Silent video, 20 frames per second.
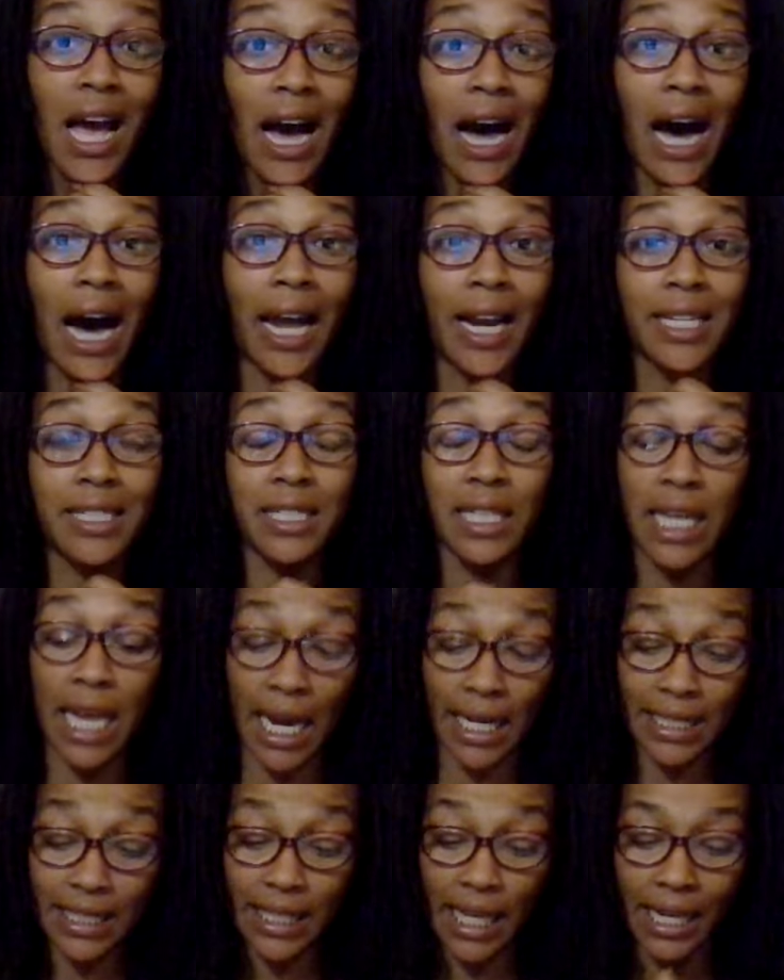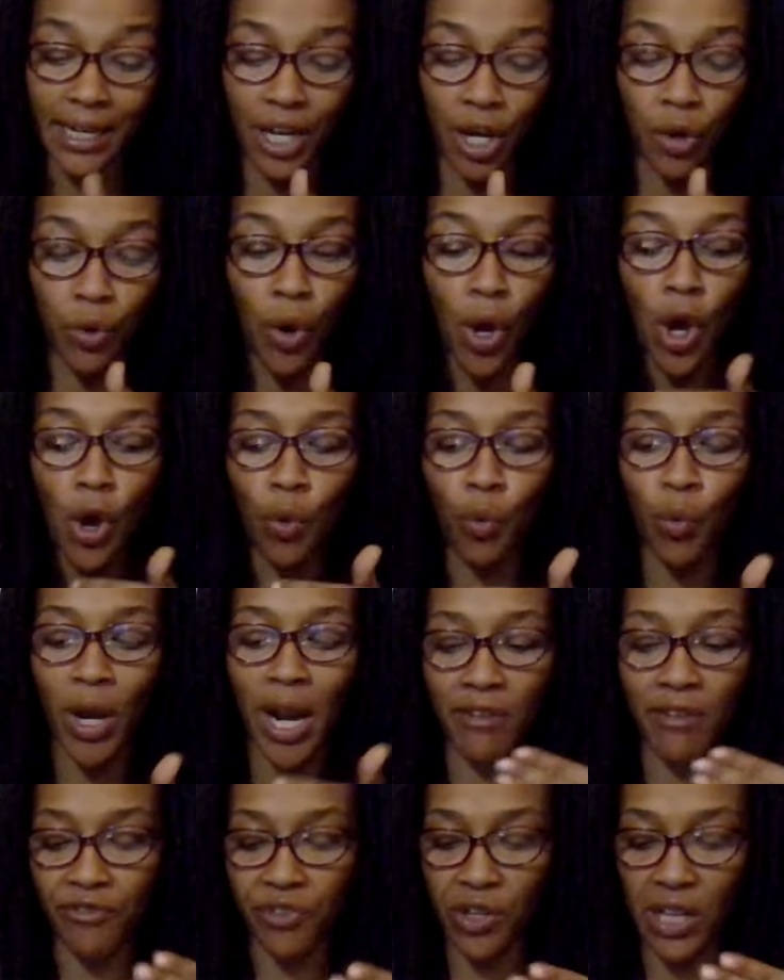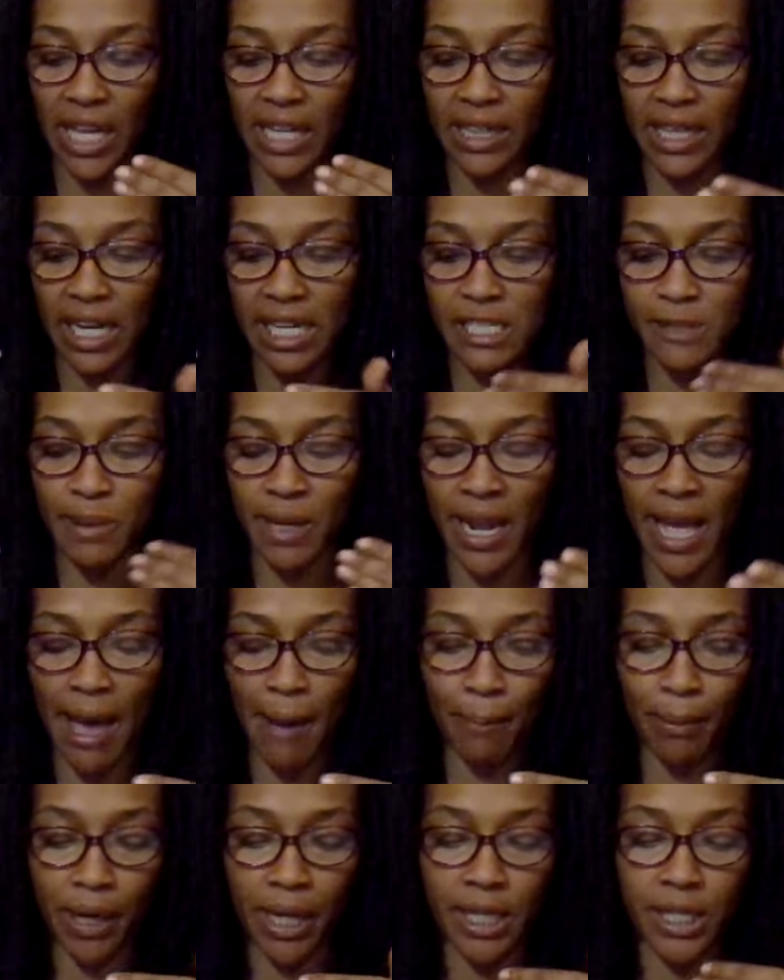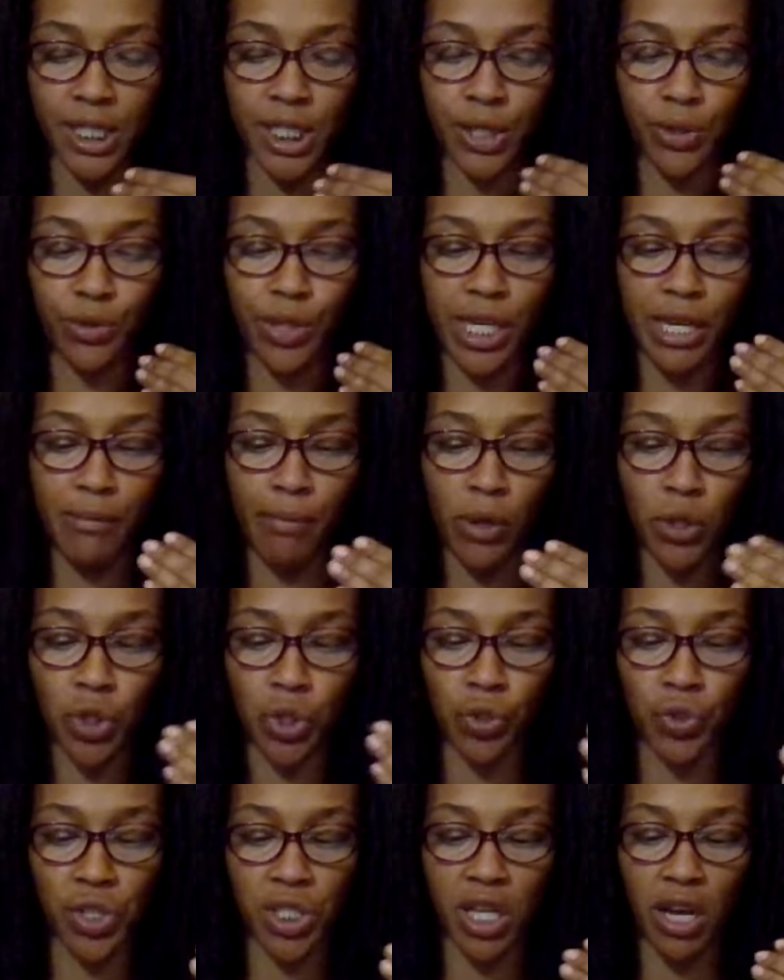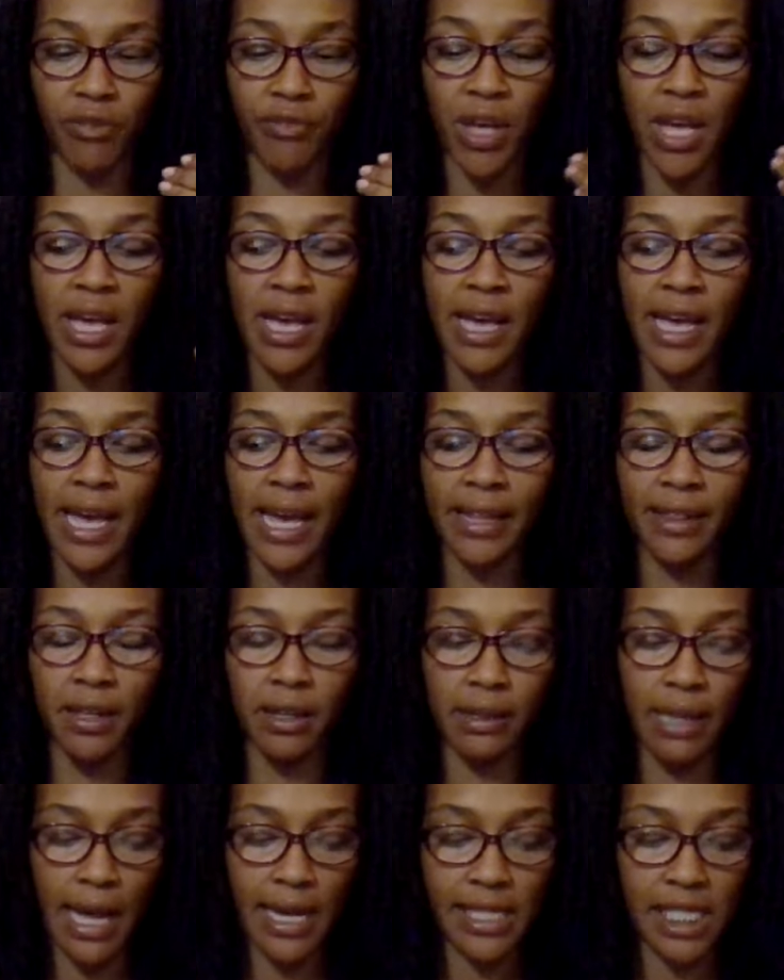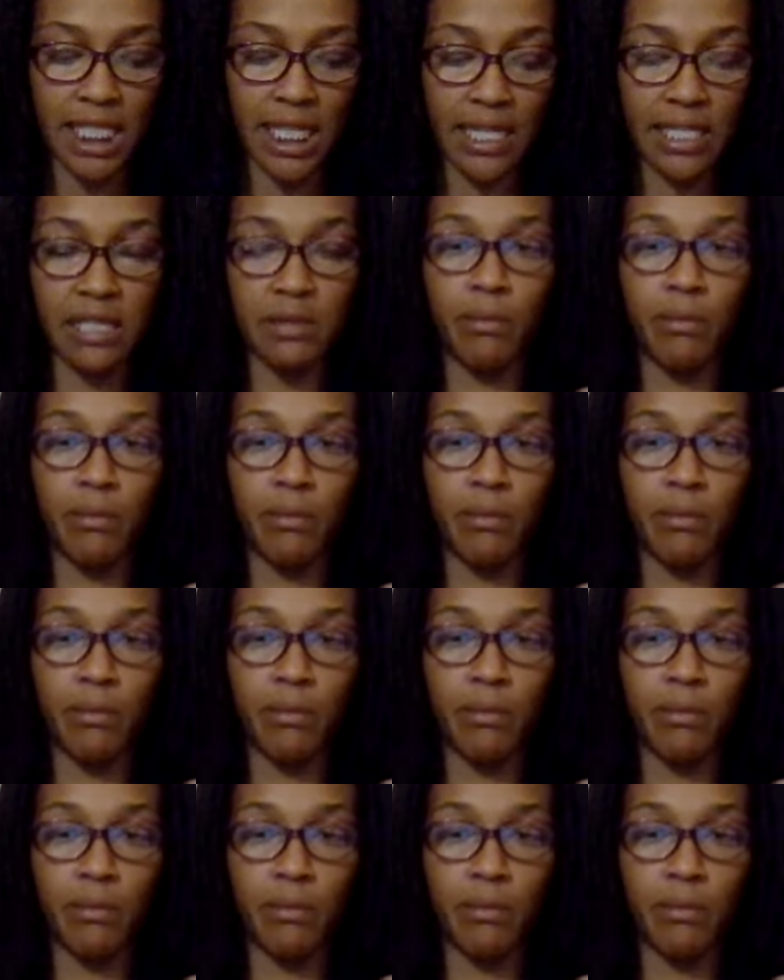Honestly, I'd say no. What I feel like that has been happening to the emotional self in the last six